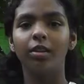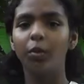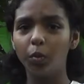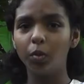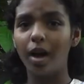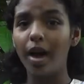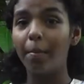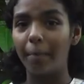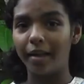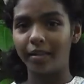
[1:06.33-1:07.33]
You
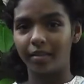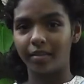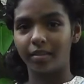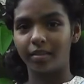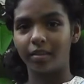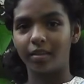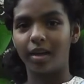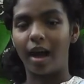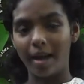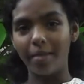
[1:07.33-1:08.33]
are matter.
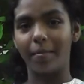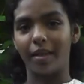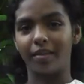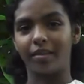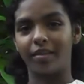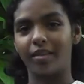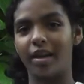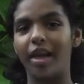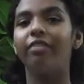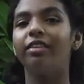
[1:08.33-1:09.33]
I am matter.
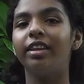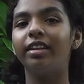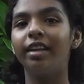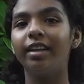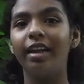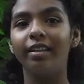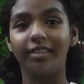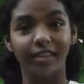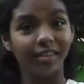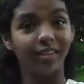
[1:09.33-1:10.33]
Everything that
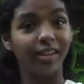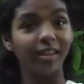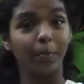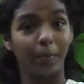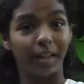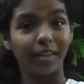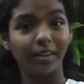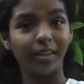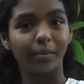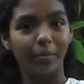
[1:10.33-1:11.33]
exists in space
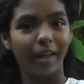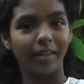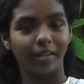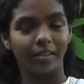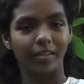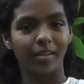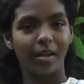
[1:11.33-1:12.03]
is matter.